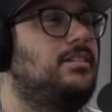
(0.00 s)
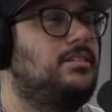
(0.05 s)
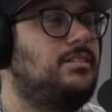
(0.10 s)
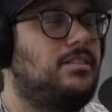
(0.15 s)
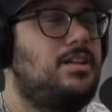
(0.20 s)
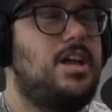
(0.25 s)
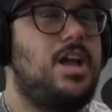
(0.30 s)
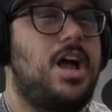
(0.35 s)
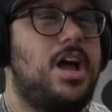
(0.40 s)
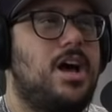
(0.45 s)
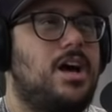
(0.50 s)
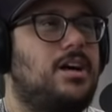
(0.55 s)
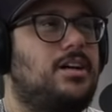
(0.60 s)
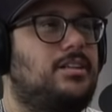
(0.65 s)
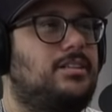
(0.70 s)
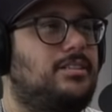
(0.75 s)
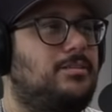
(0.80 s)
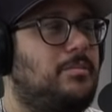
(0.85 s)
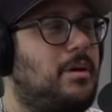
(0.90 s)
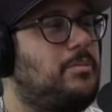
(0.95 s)
Yeah.
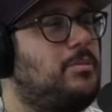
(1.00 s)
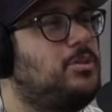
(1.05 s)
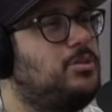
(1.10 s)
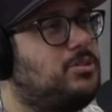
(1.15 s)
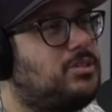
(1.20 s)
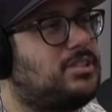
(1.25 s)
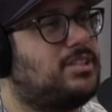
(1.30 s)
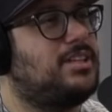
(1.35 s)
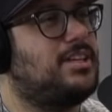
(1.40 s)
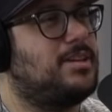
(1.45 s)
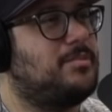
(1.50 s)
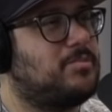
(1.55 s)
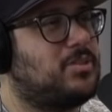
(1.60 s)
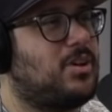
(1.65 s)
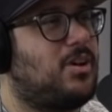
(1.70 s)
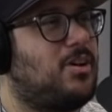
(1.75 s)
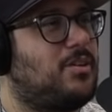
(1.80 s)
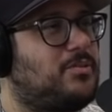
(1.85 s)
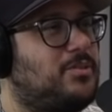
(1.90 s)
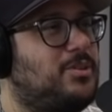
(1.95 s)
Remember you see him
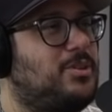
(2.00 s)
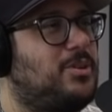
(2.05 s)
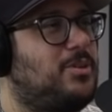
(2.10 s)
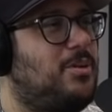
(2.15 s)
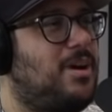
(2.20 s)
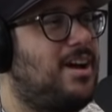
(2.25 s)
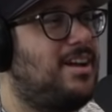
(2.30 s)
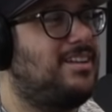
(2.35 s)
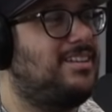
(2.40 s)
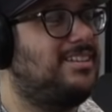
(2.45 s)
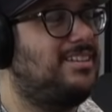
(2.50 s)
talk for a little while?